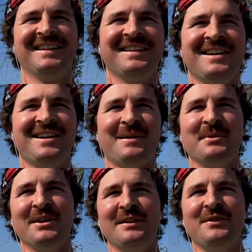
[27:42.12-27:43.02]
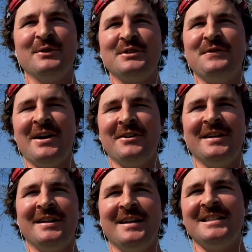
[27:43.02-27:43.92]
I believe it was founded
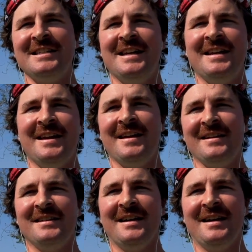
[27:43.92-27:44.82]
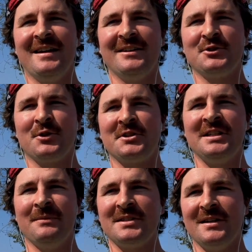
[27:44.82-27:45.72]
in 1988, and George
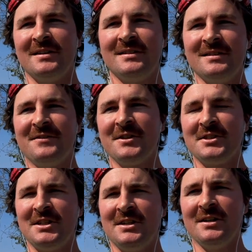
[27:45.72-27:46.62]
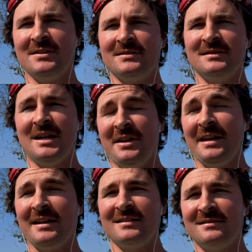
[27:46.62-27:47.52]
Seaman was the first CEO,
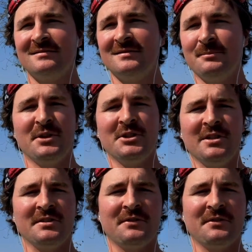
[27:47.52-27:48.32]
I think. I'm pretty sure.